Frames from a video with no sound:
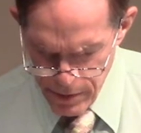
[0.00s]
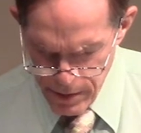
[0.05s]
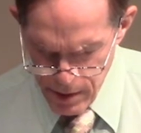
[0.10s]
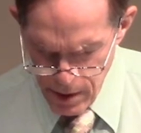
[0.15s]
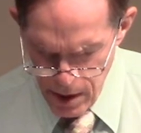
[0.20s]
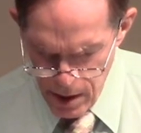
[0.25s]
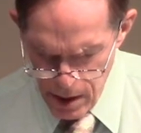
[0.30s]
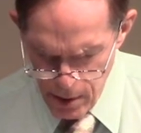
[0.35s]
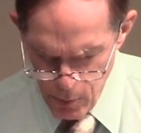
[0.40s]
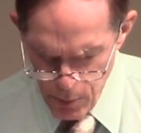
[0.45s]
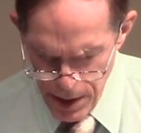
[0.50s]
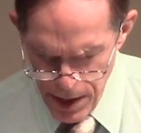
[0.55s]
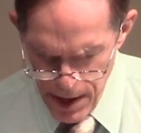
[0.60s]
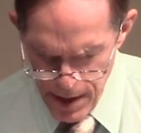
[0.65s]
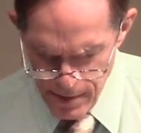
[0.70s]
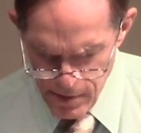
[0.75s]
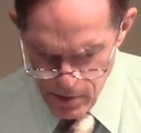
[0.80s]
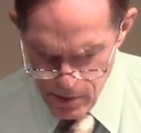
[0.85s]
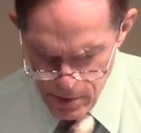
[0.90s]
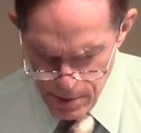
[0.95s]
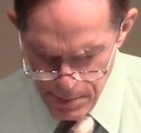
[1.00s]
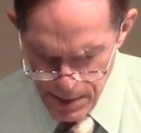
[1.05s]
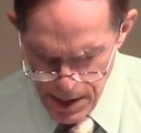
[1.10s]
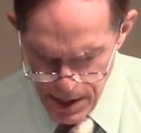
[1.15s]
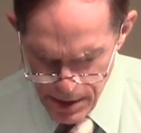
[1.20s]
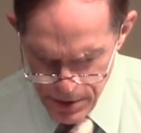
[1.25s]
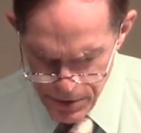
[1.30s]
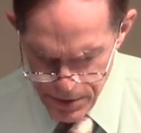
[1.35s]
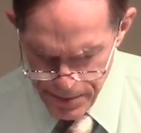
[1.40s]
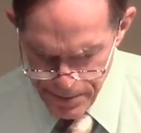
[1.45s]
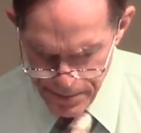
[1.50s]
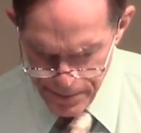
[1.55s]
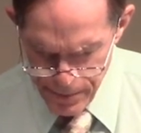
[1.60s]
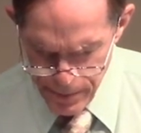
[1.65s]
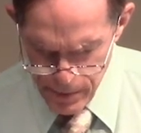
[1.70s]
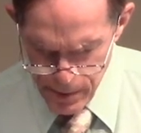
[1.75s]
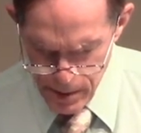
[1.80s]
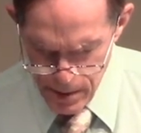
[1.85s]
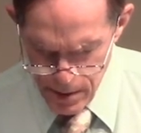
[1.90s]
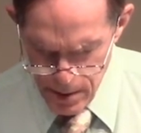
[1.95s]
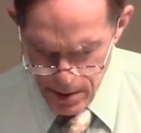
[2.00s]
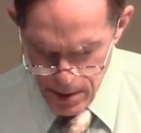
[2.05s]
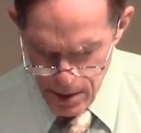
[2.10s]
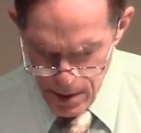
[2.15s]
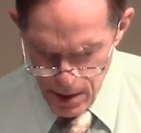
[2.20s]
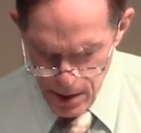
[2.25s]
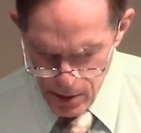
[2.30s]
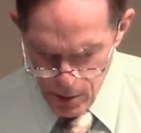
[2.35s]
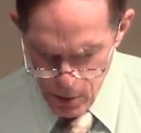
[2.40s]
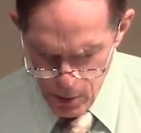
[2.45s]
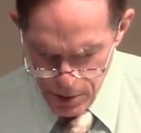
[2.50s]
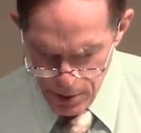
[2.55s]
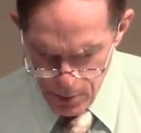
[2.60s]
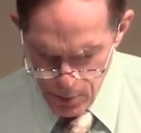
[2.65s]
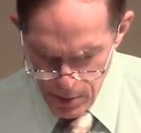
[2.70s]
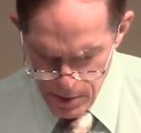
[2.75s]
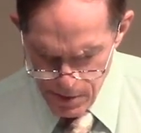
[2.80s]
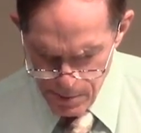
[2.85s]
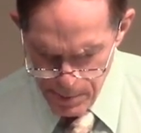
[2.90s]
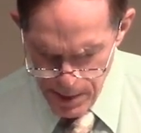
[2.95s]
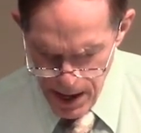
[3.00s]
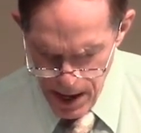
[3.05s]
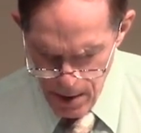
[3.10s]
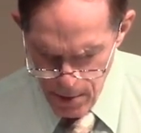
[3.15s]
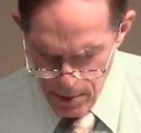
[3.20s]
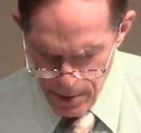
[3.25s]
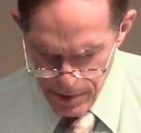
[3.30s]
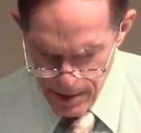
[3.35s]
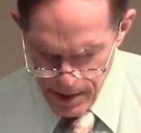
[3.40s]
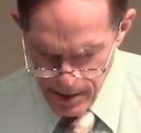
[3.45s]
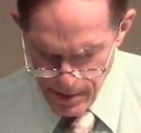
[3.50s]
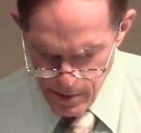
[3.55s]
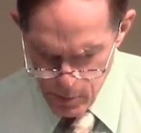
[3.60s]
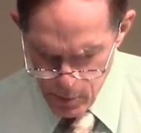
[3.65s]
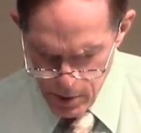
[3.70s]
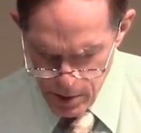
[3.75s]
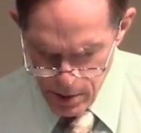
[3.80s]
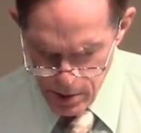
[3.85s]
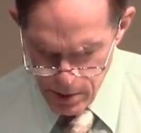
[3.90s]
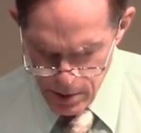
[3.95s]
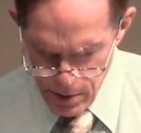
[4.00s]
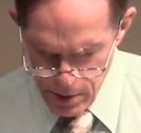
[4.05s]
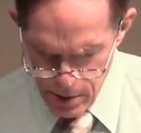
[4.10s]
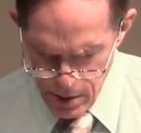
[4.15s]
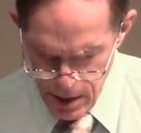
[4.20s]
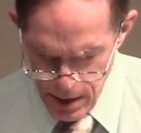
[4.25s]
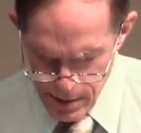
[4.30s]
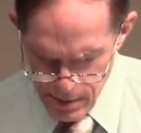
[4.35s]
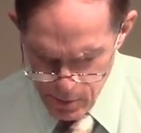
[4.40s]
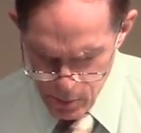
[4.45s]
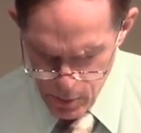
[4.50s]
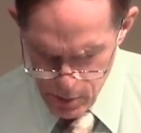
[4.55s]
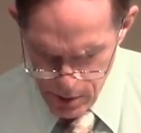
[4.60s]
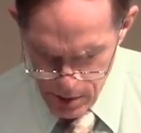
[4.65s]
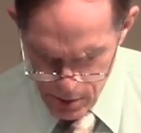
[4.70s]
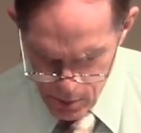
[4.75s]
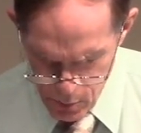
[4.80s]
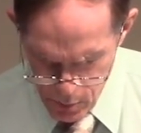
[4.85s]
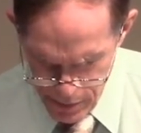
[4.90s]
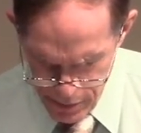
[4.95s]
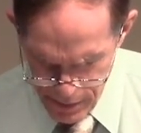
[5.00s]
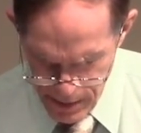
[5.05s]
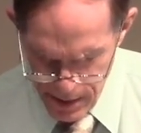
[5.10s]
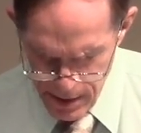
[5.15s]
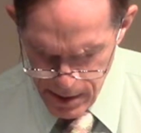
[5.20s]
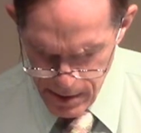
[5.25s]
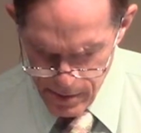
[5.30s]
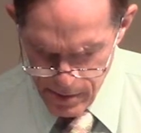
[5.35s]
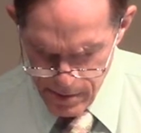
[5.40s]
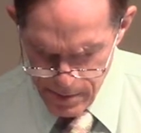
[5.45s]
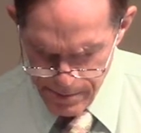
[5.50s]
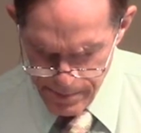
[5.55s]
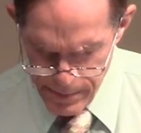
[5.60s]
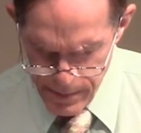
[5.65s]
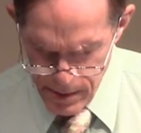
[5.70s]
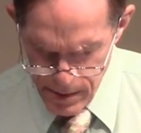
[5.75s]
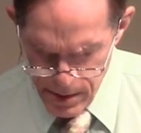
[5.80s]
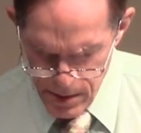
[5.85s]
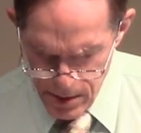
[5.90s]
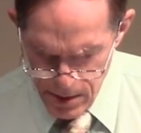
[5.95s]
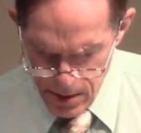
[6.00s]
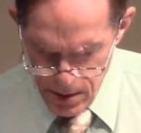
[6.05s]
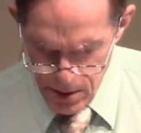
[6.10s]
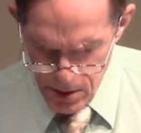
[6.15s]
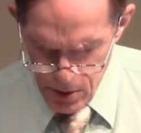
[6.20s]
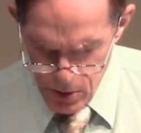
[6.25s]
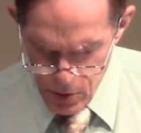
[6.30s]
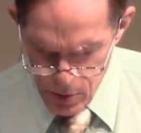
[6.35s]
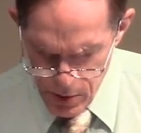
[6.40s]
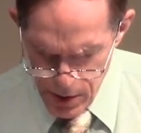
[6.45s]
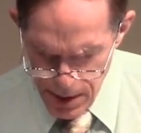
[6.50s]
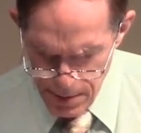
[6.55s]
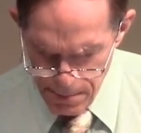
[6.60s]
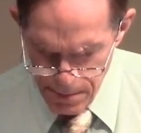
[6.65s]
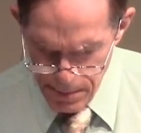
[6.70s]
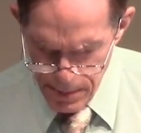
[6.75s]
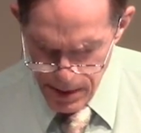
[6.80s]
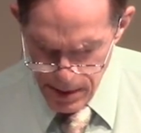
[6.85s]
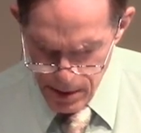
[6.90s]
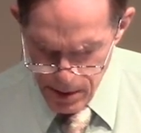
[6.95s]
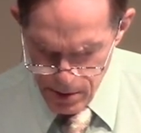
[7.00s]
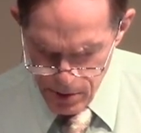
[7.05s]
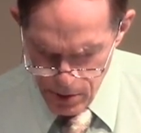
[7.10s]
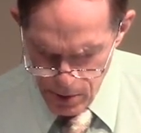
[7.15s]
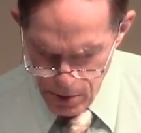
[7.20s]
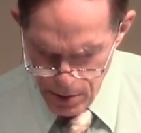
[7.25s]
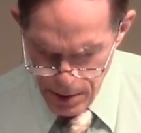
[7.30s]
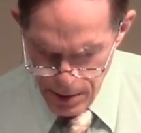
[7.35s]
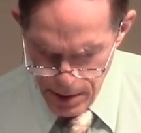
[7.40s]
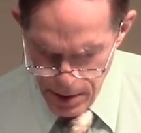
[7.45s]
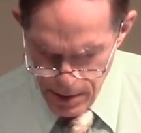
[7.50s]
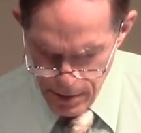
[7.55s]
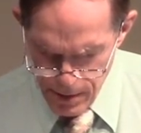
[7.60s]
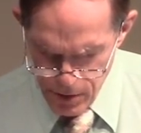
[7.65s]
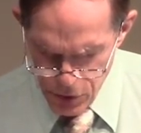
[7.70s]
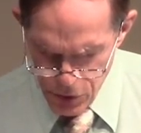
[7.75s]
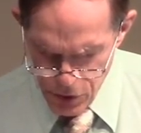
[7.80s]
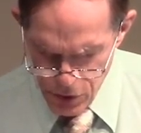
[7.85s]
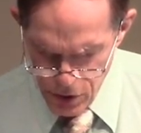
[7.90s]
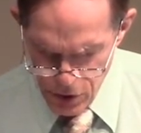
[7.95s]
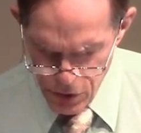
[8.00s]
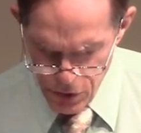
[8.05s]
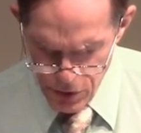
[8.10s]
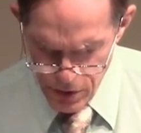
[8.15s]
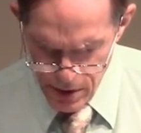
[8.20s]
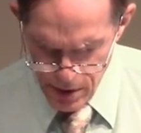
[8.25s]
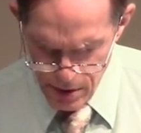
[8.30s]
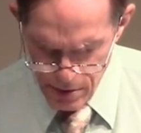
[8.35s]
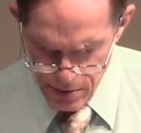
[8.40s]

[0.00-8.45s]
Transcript: than all we ask or imagine, according to his power that has worked, has worked within us. To him be glory in the church and in